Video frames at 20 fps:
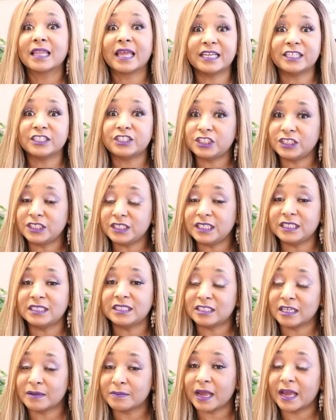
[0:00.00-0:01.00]
Like, she needs
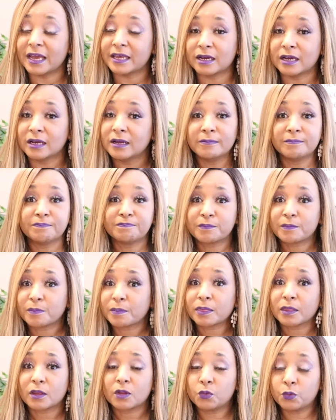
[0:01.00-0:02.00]
some kind of
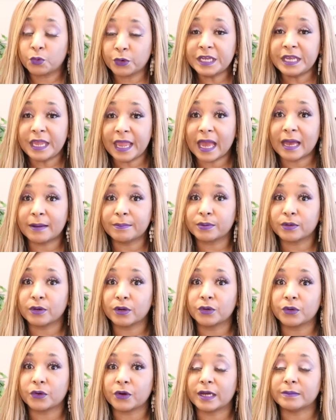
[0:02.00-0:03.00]
rehab
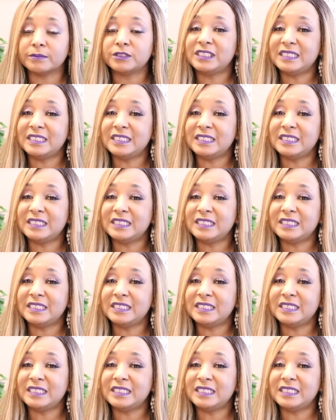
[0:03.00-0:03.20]
program.